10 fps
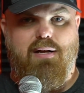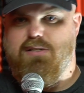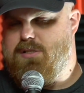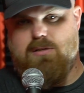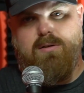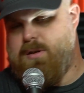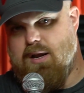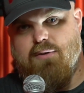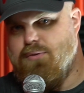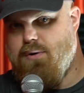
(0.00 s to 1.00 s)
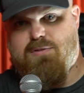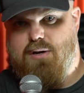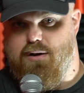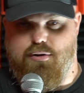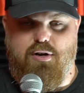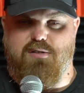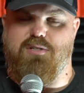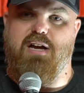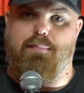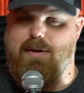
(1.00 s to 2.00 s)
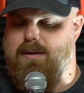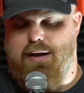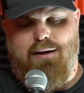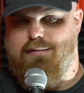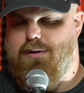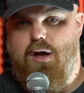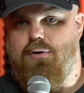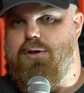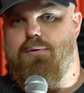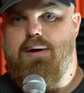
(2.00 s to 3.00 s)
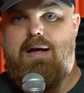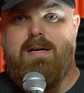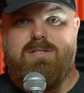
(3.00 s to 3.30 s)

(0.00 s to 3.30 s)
because none of you have started your Christmas shopping. I know you.